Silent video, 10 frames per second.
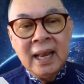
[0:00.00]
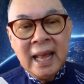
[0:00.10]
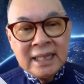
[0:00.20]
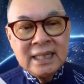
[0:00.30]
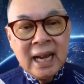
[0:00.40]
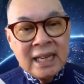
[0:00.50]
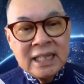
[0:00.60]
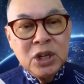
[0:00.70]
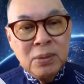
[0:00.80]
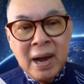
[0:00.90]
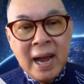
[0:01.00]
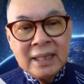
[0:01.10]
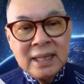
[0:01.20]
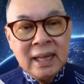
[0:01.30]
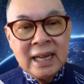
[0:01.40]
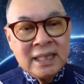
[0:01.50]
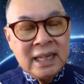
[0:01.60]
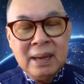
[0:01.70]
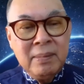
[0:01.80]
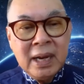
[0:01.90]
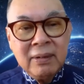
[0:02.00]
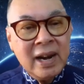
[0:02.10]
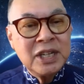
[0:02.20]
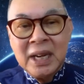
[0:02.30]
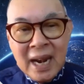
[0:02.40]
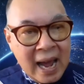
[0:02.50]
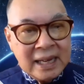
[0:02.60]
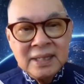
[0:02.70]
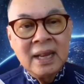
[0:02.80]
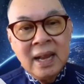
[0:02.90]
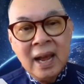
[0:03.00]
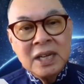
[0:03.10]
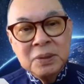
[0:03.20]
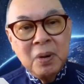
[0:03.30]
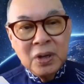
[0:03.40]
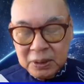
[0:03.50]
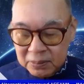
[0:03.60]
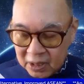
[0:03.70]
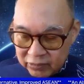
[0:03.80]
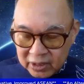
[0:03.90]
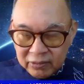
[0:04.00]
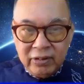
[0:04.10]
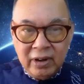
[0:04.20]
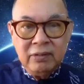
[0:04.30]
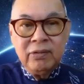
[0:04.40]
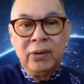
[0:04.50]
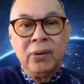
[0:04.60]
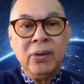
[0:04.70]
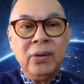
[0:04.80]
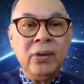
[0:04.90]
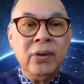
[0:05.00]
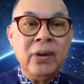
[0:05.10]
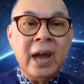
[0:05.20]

less customized, less immigrationized as possible for the free flow.